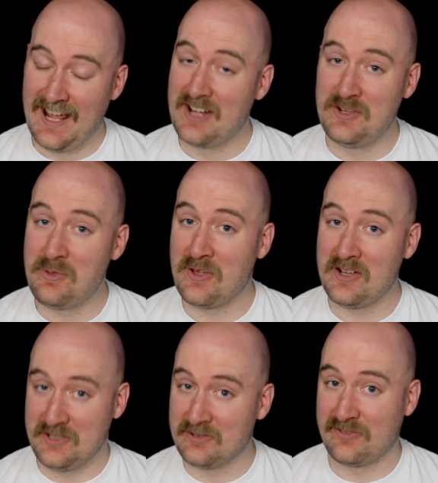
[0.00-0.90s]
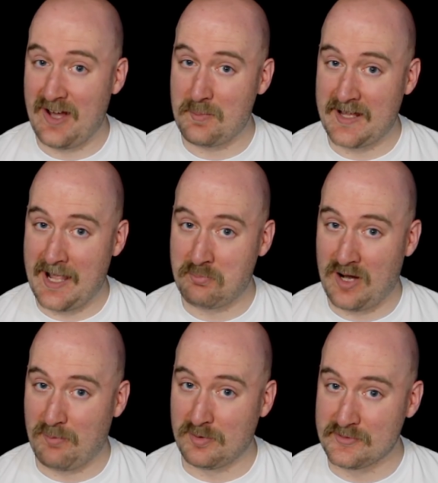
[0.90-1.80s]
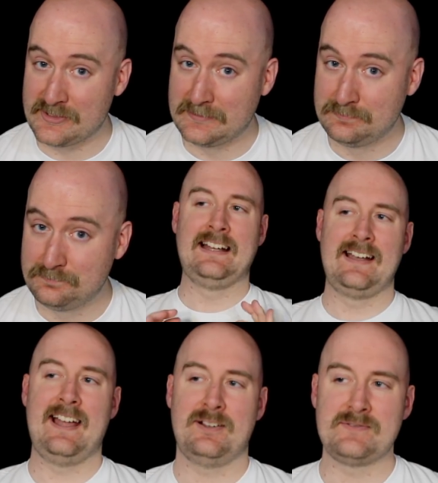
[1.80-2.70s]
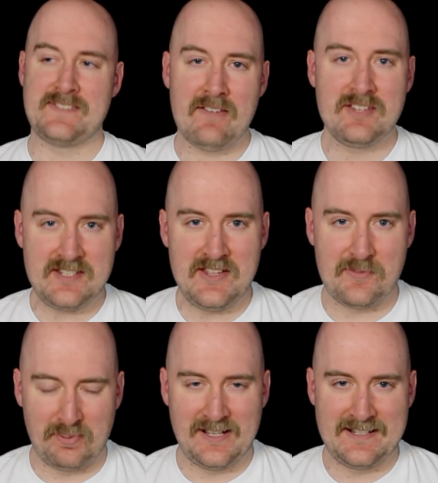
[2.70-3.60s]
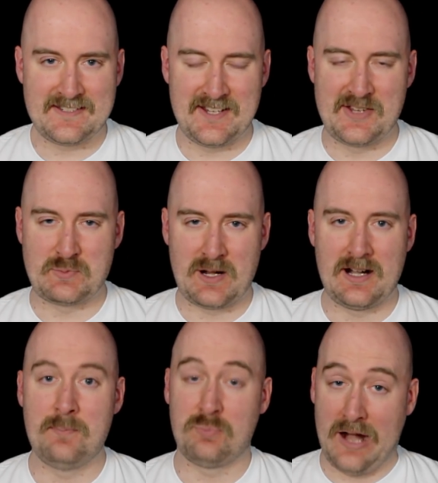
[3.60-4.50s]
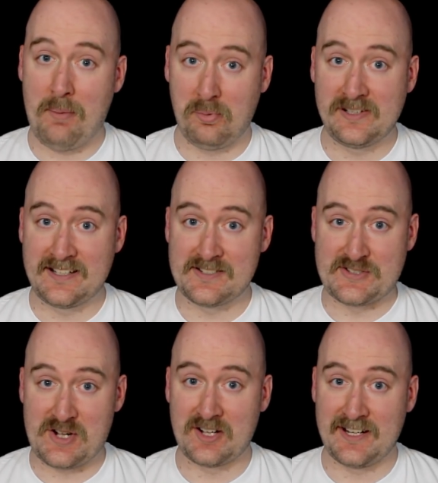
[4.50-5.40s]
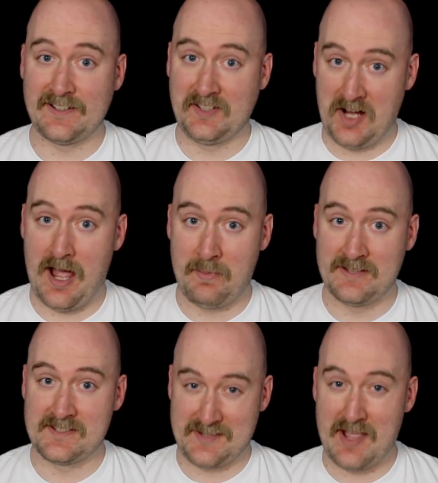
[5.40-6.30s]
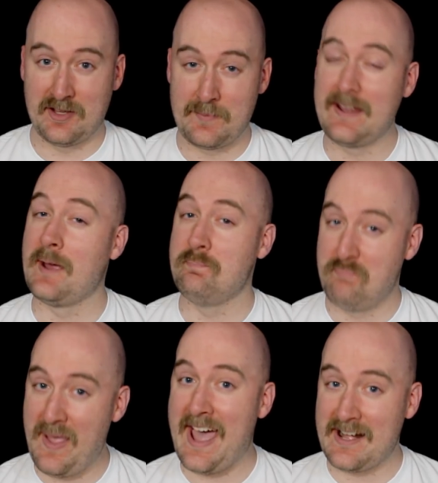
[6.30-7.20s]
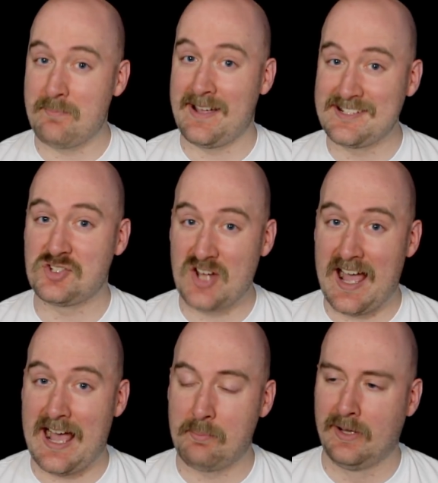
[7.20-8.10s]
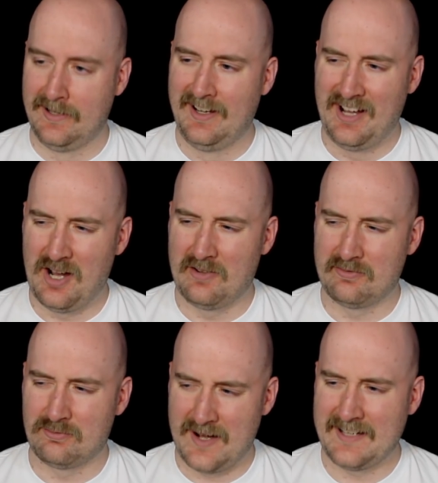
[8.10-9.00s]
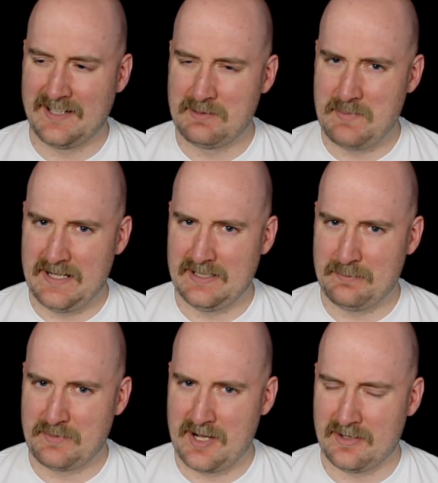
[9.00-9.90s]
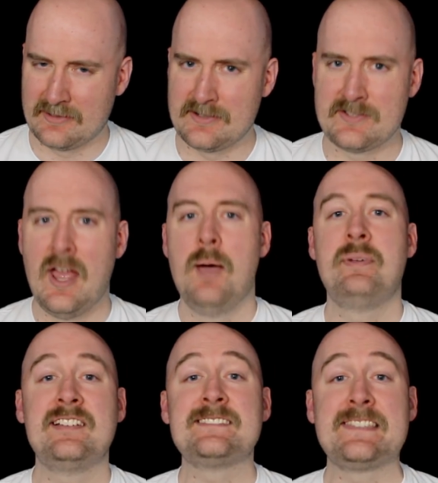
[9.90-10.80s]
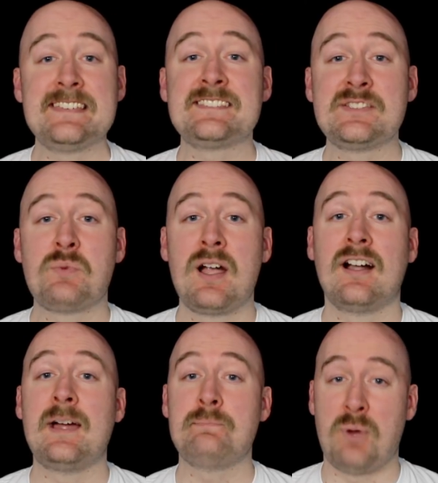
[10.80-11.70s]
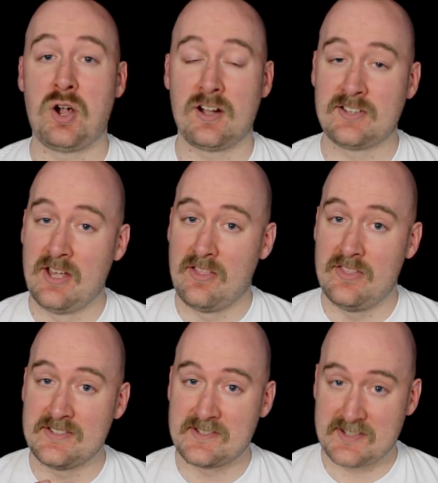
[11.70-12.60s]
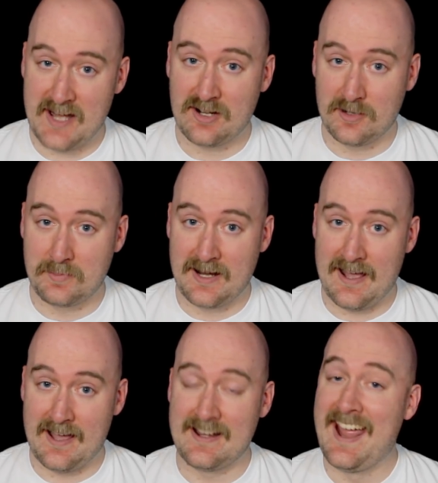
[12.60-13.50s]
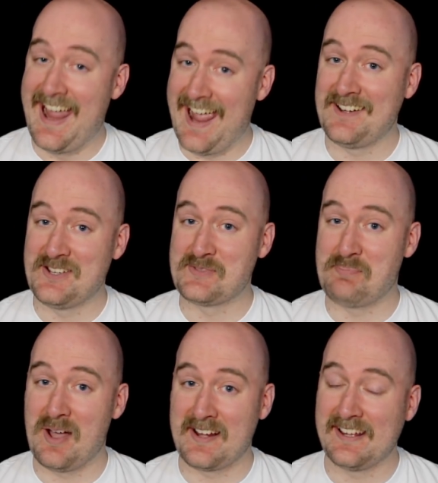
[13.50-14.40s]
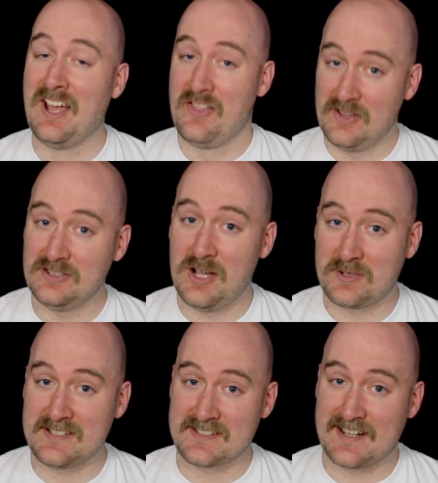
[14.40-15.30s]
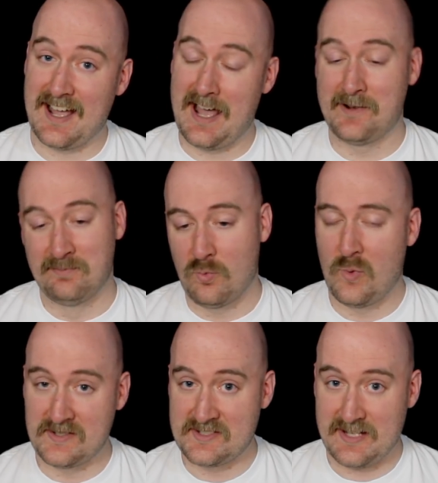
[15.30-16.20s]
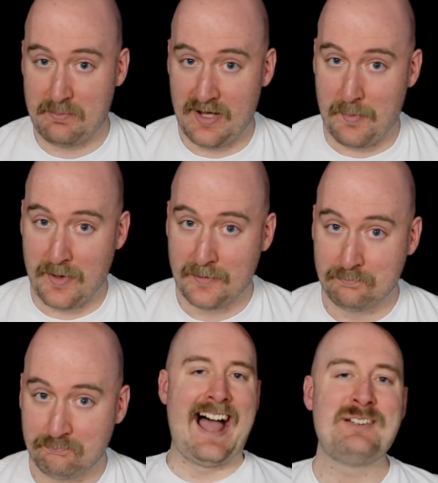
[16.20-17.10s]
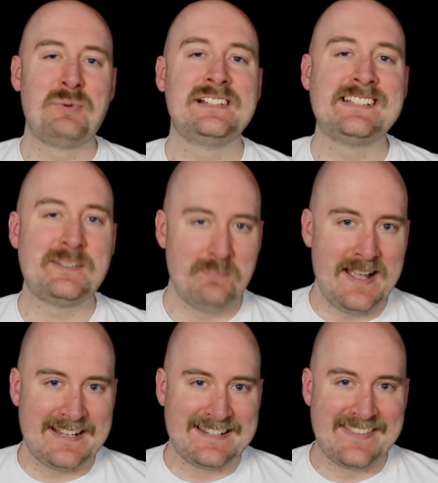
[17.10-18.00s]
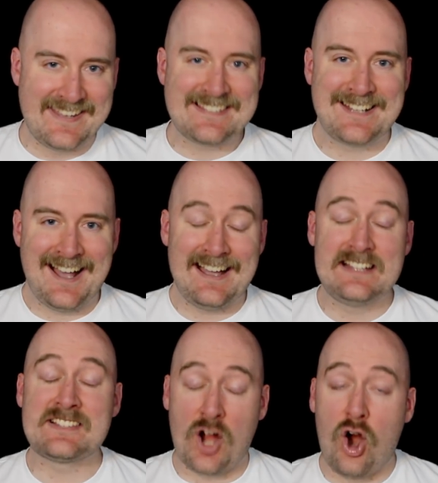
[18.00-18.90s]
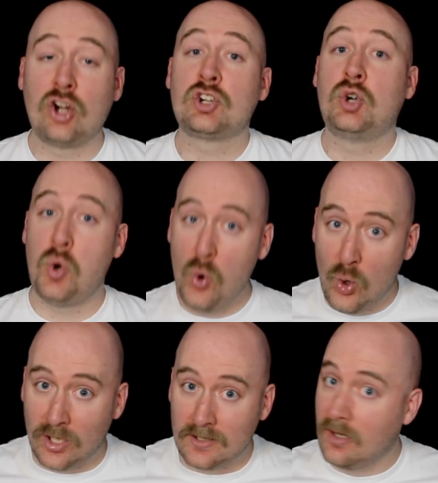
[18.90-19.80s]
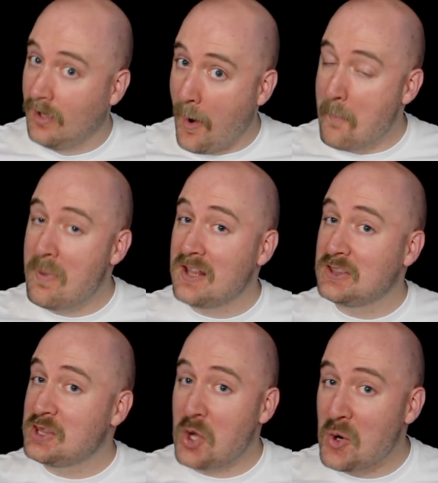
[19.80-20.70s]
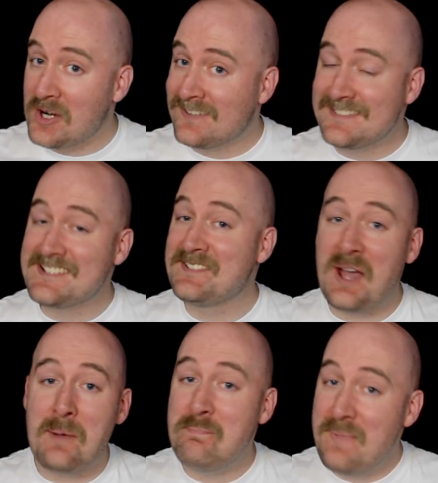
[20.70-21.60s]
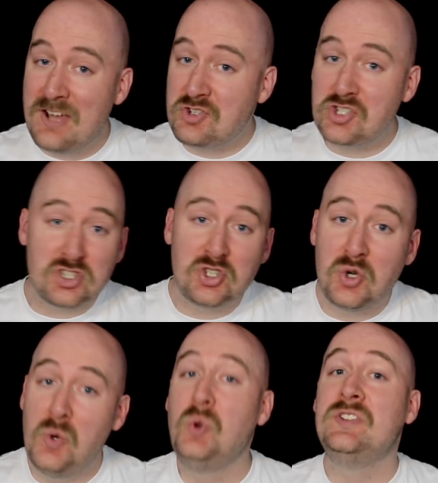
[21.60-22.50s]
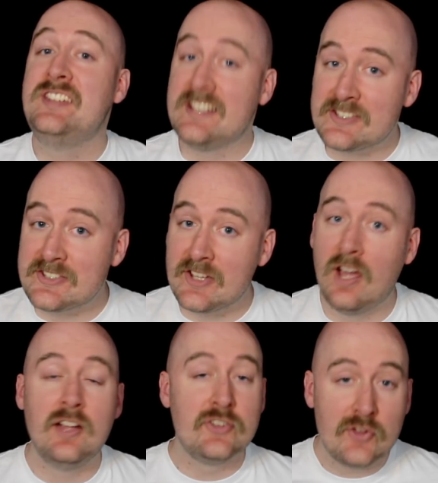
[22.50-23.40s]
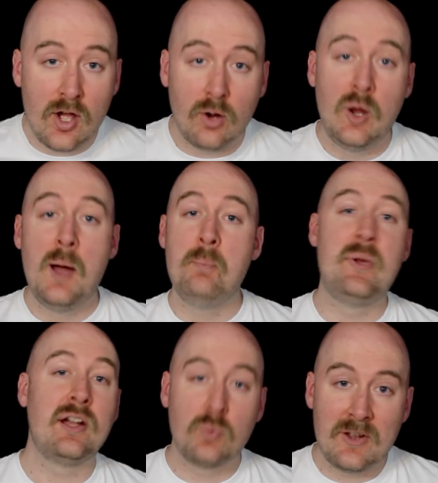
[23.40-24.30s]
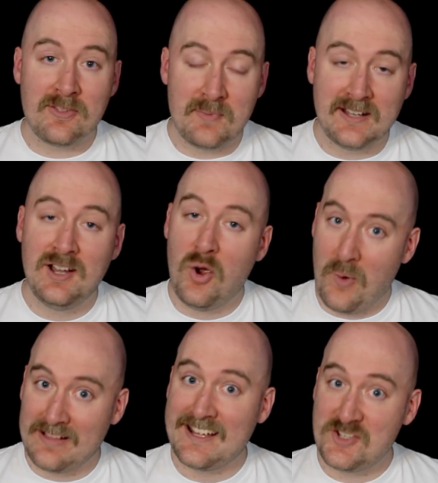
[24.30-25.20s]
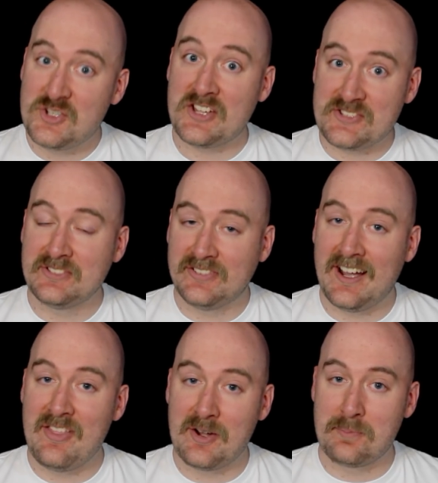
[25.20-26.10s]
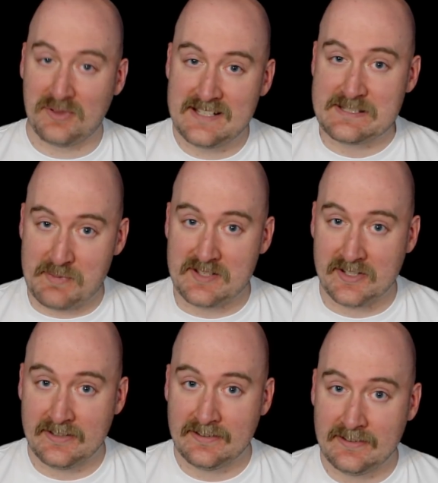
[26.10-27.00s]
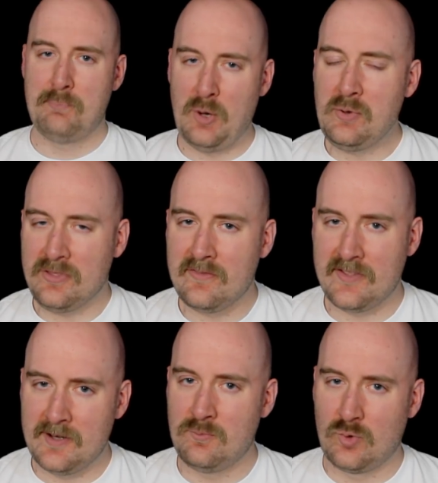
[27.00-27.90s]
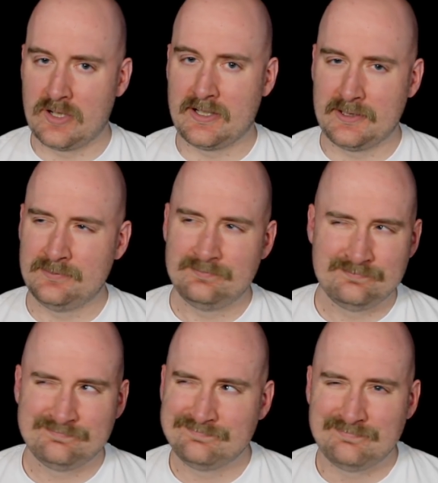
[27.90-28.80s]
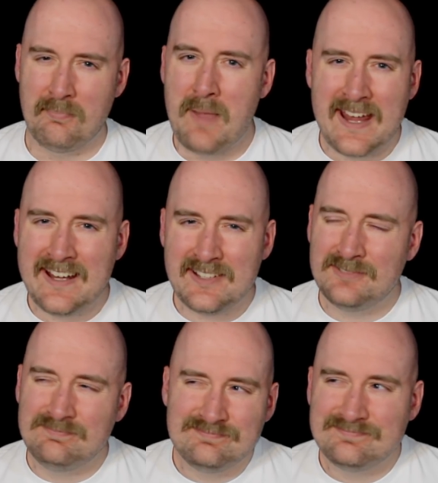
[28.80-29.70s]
And you thought your family had problems. Now, 17th place is where I'm probably going to start getting comments telling me I'm bad at my job of ranking made-up characters, because this is where I parked the Scarab God and his buddy, the Locust God, one step up. I will admit, these guys are cool, but lore does not measure coolness. So, bear with me while I justify their placement. Both of them were made,